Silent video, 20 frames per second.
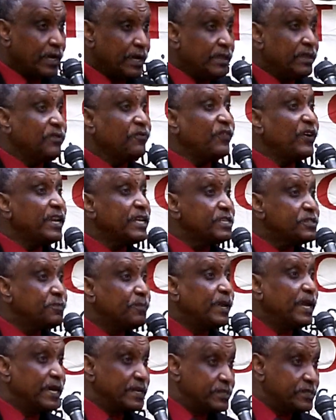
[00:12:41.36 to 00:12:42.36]
In the first
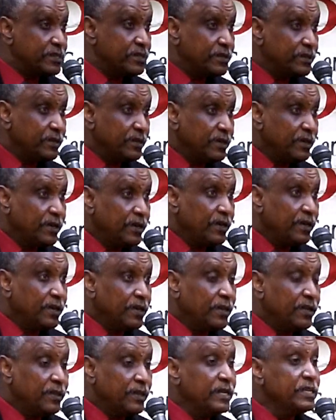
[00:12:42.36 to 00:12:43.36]
place,
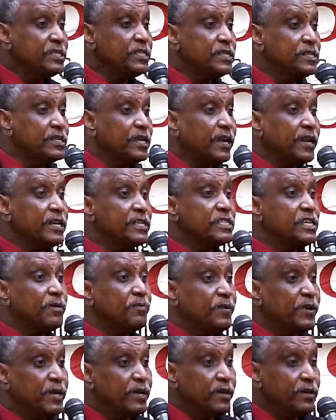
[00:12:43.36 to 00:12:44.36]
this is a
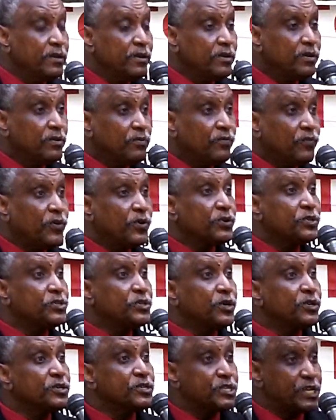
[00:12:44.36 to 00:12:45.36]
recipe for
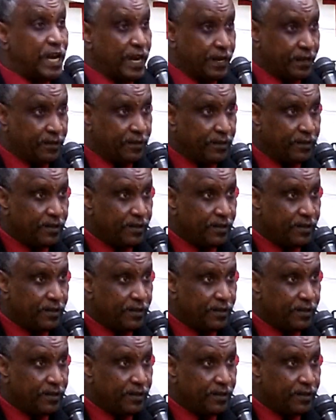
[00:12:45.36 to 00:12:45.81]
genocide.